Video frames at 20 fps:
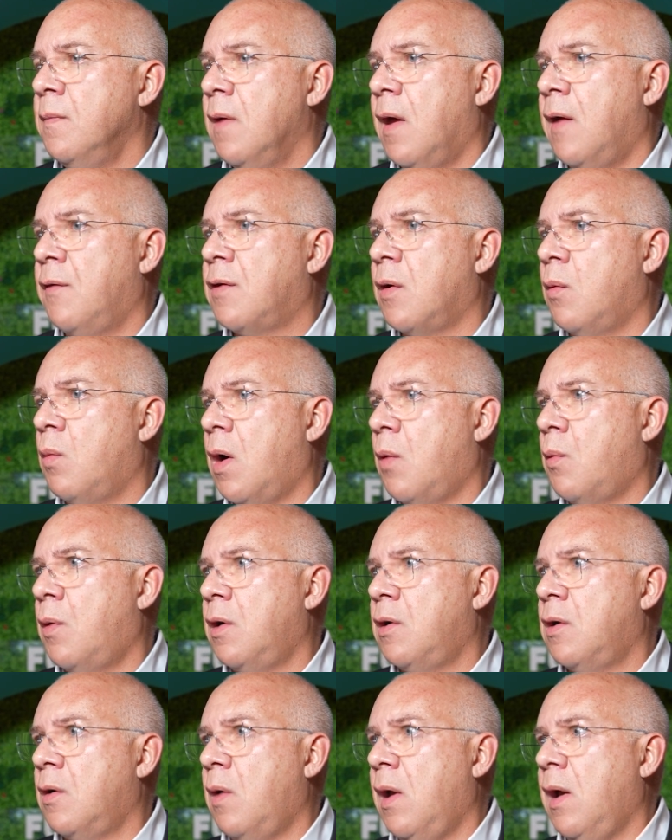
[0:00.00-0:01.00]
And so what we're
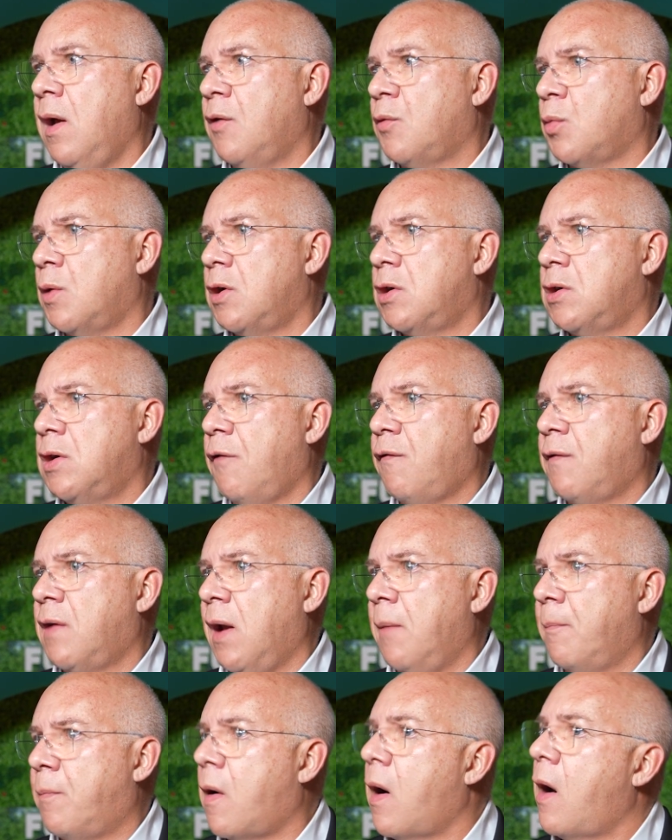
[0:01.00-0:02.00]
doing is we're
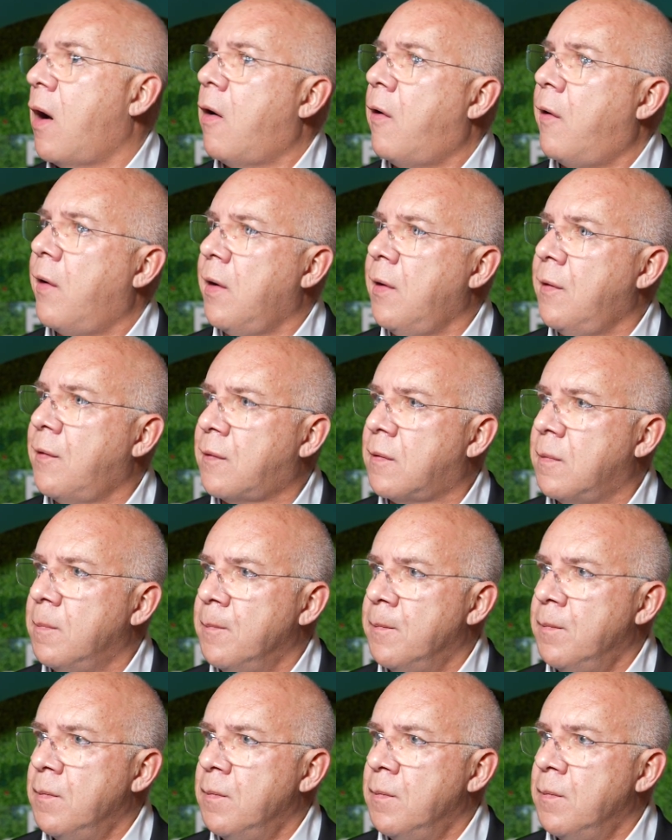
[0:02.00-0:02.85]
shifting priorities.